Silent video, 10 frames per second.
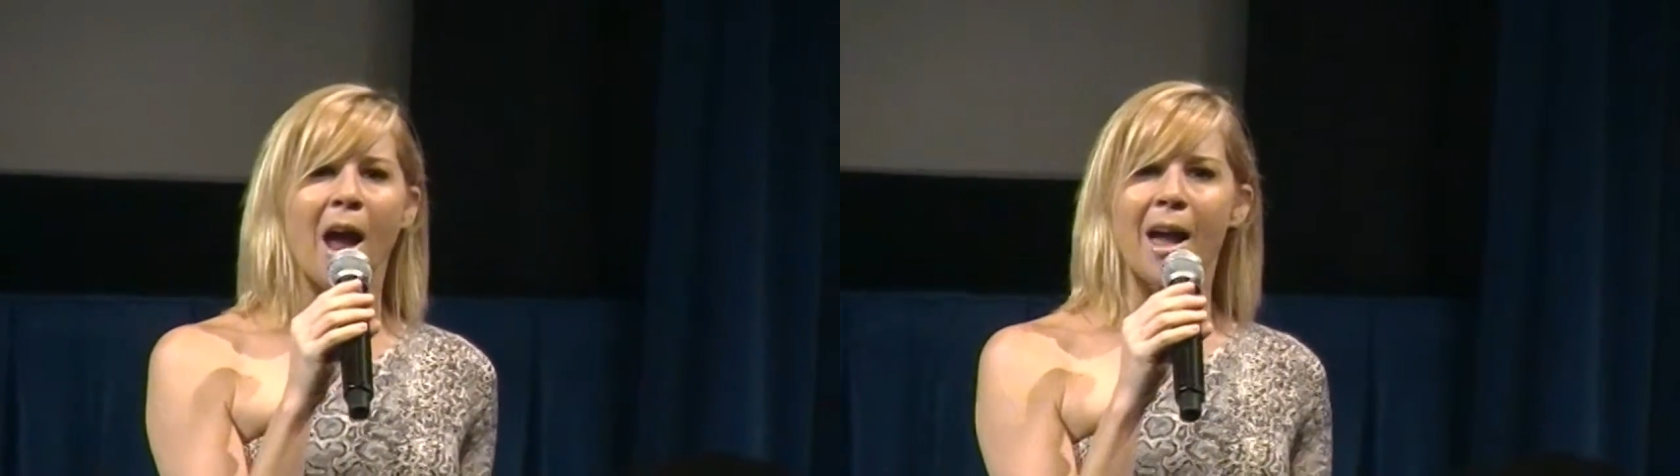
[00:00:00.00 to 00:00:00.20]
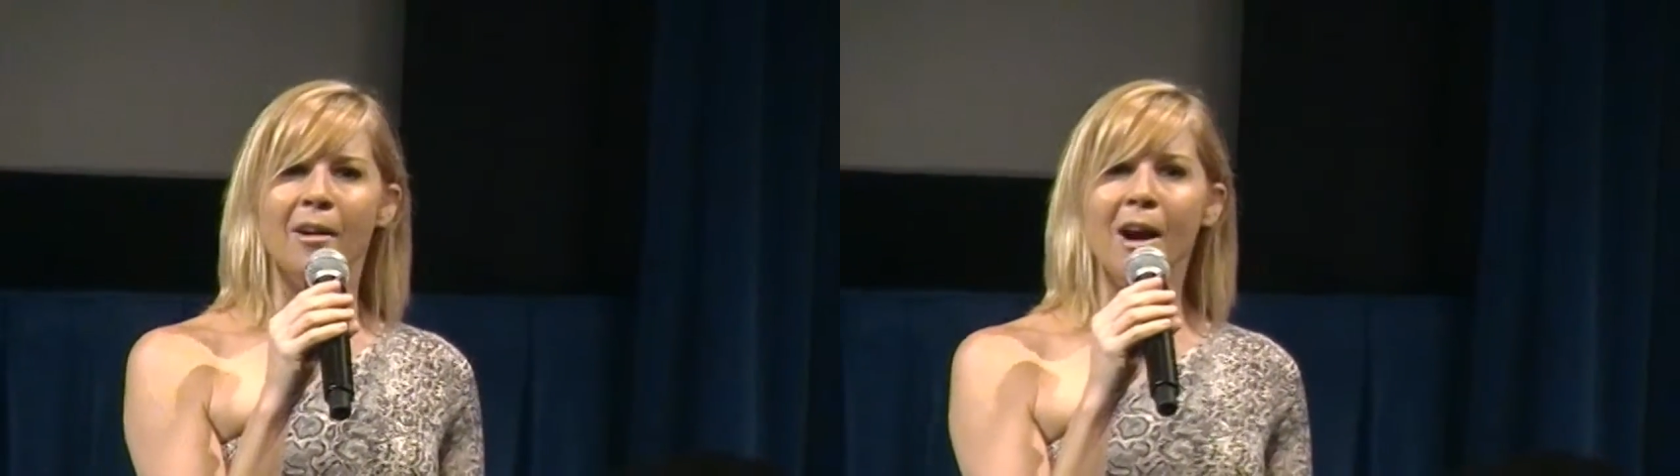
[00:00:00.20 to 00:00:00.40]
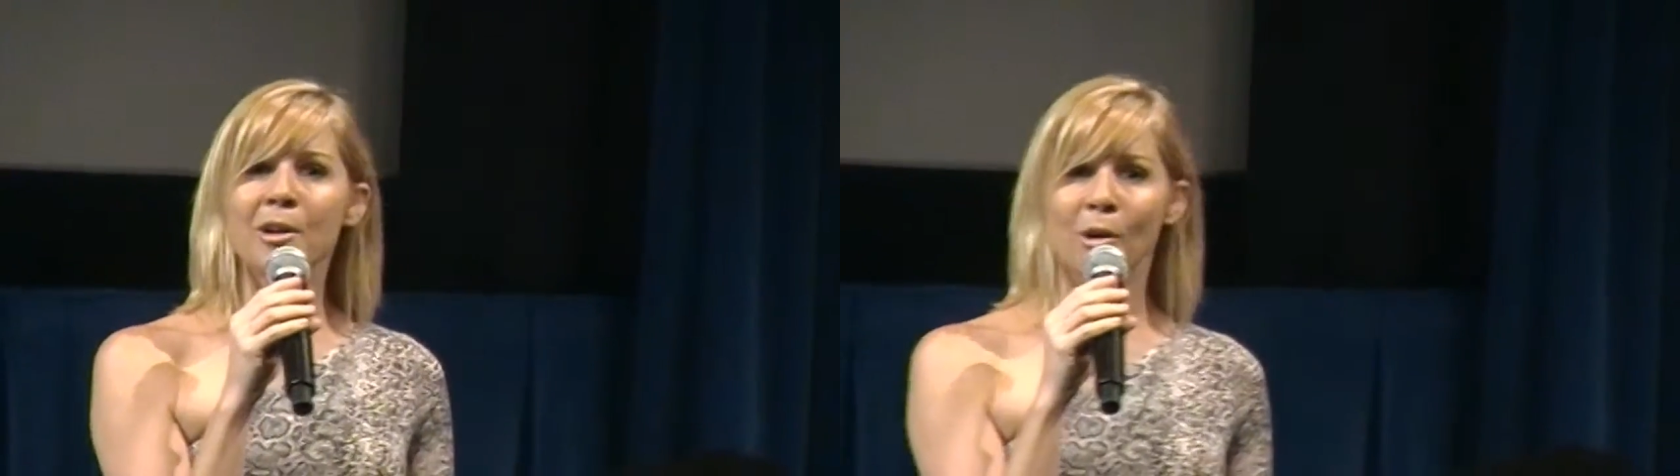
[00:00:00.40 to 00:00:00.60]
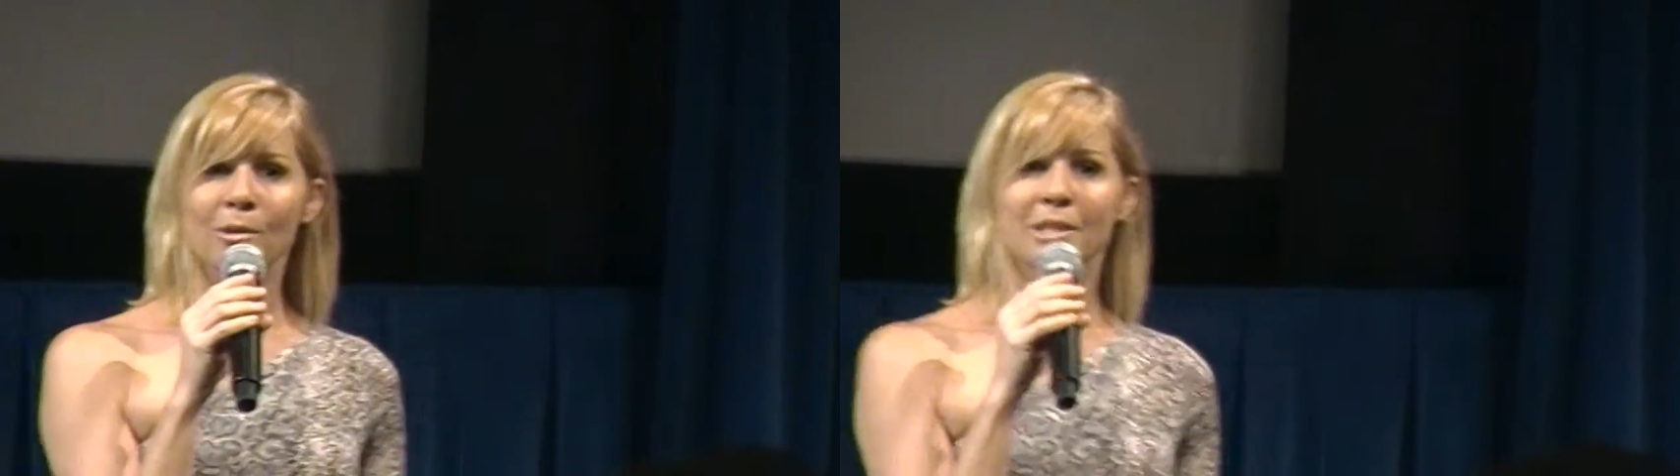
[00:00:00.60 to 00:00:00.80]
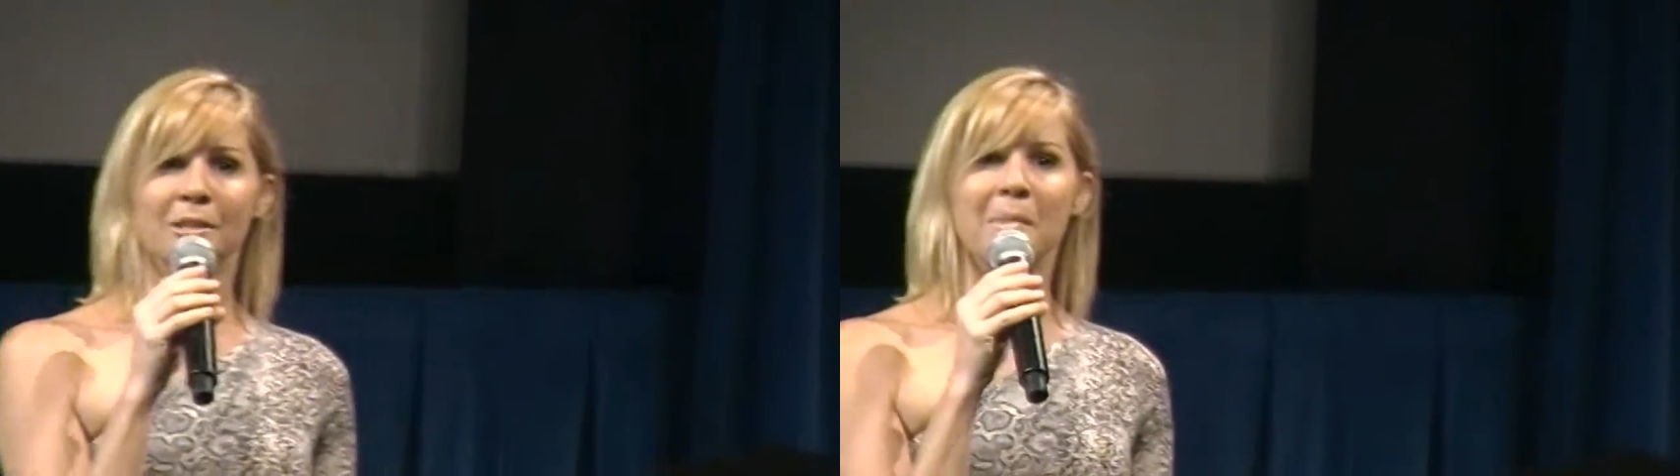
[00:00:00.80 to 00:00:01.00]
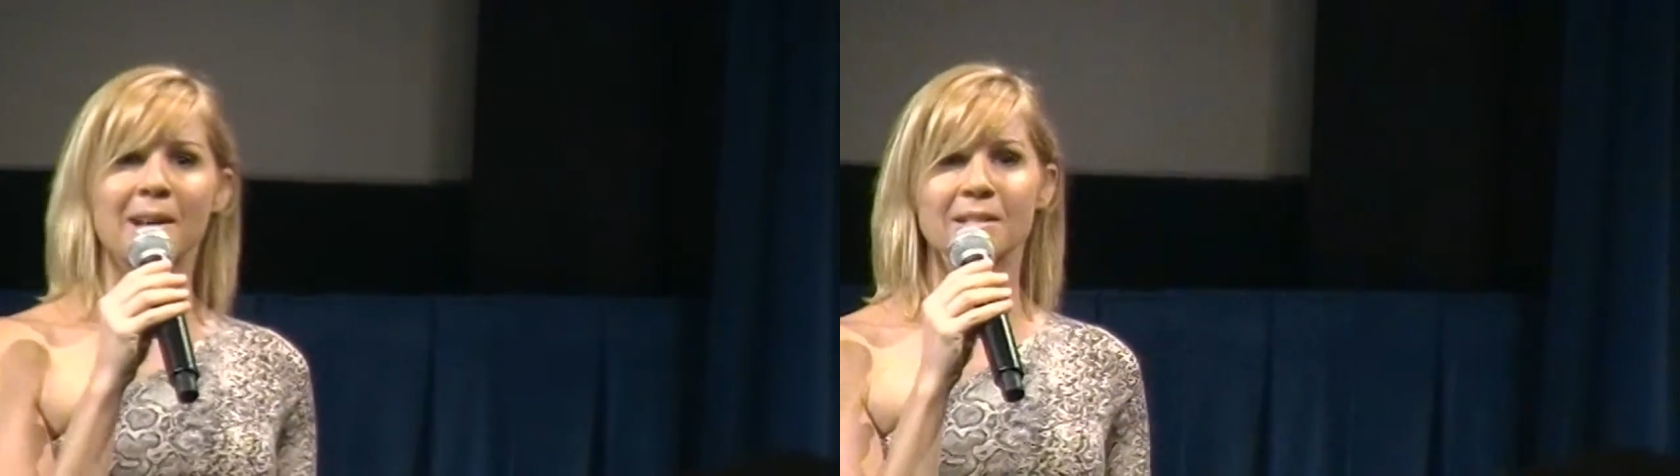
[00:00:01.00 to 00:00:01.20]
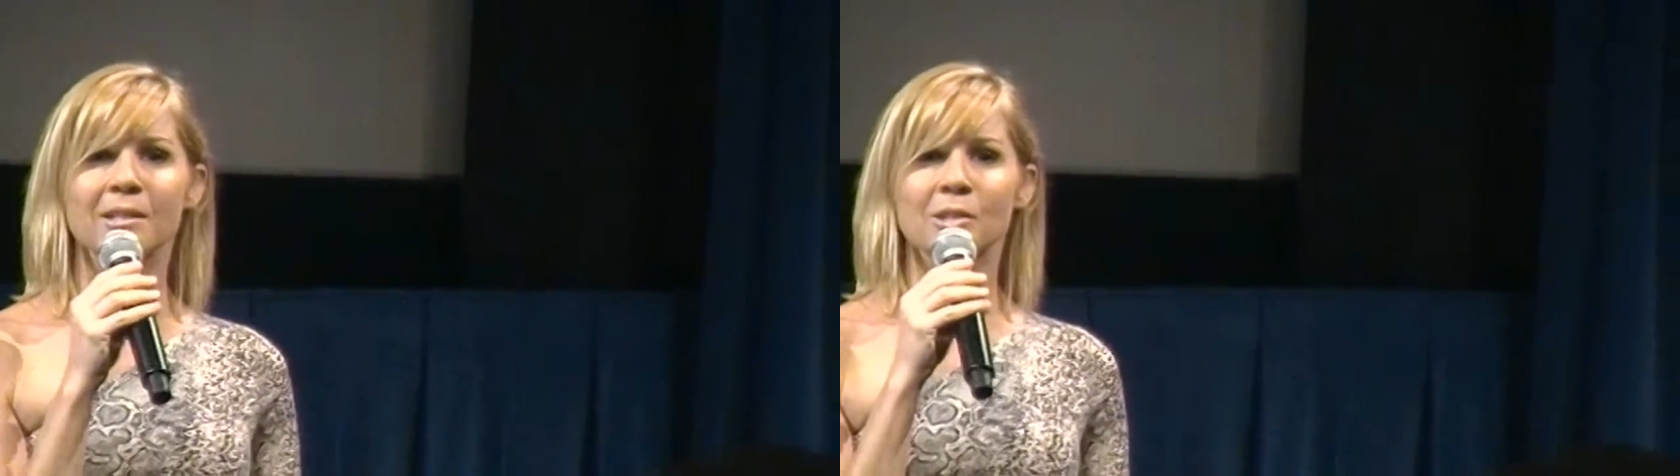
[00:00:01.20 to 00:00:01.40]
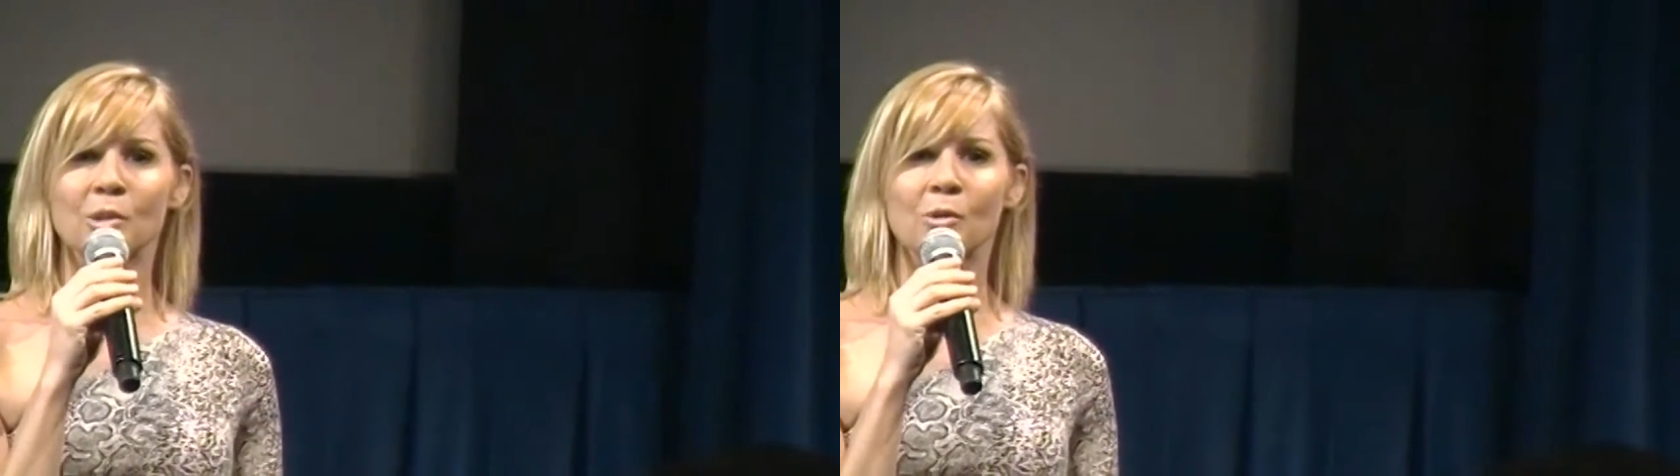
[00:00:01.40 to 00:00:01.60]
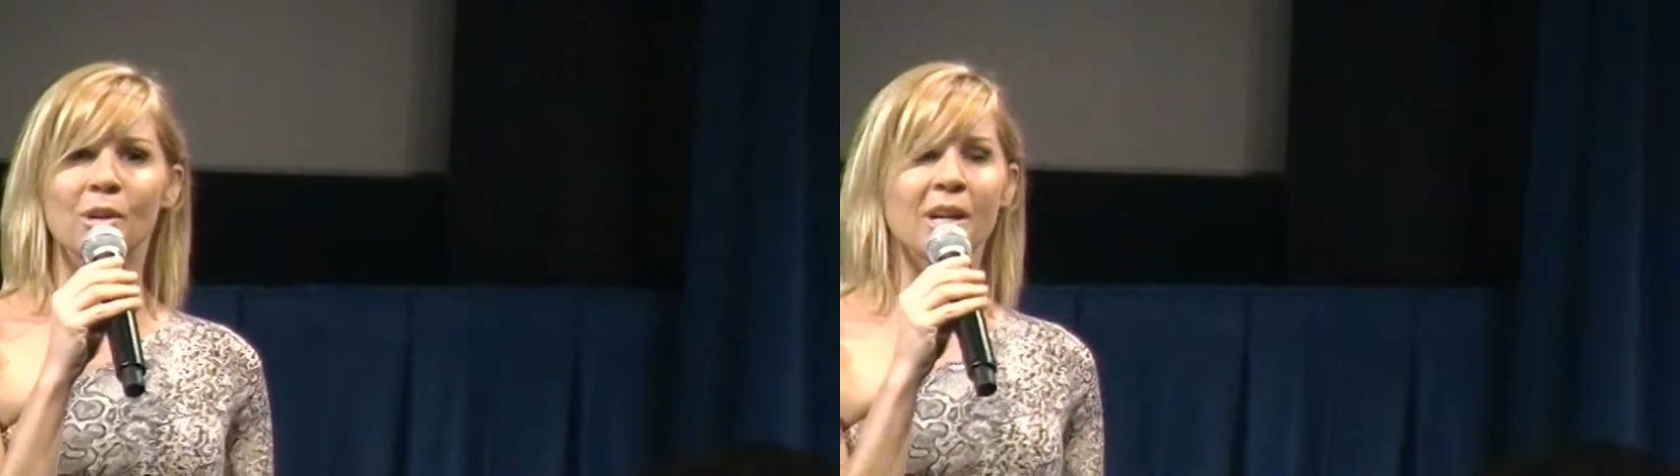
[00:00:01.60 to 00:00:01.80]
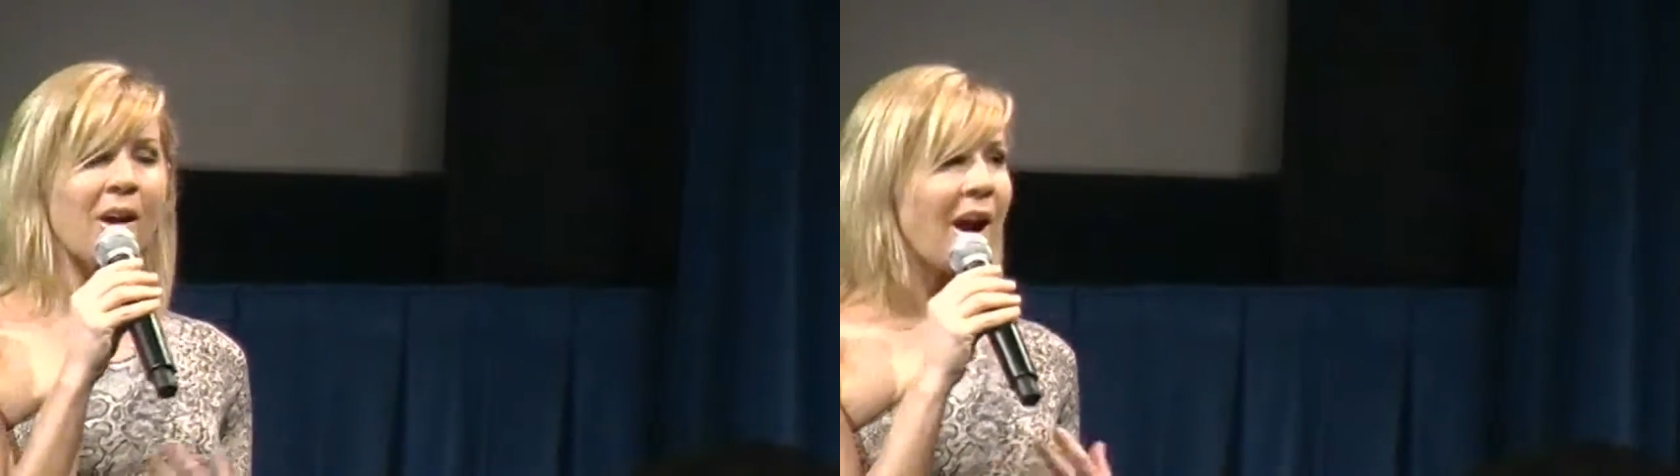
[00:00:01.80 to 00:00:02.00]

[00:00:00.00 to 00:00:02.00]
And I know it's an amazing story.